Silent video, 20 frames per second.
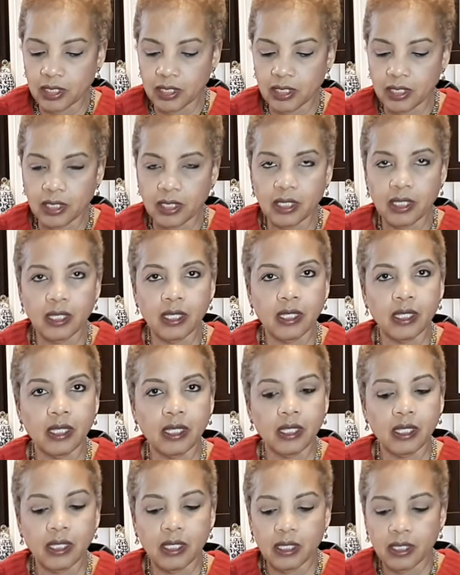
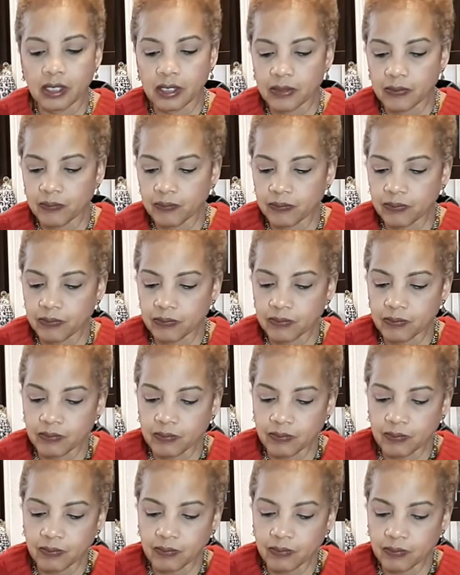
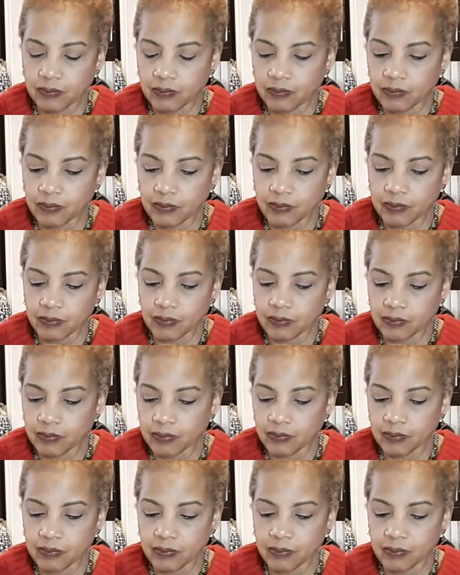Nothing is said.